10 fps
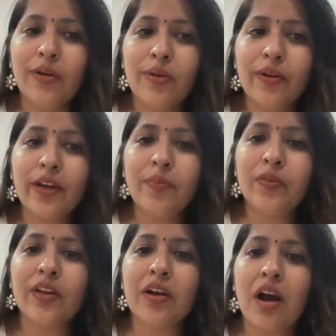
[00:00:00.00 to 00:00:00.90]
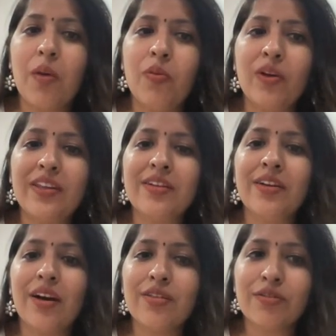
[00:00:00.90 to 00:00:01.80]
Okay, Kabuki is a
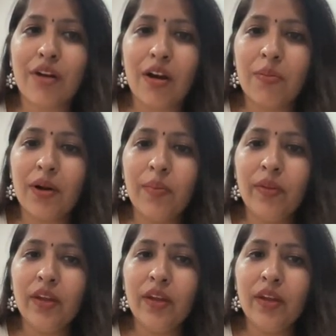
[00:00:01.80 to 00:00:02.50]
dance drama